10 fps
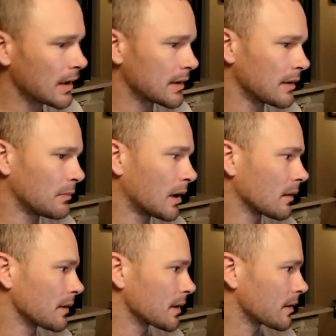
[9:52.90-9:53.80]
easy to
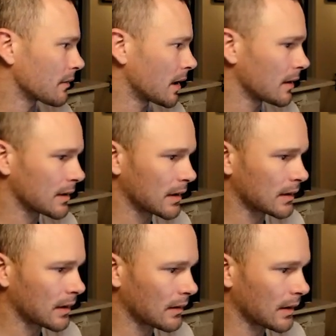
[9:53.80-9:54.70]
model this terrain. Let's get
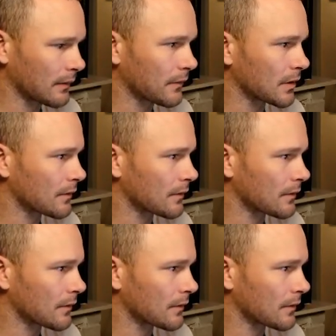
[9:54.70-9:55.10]
down to that first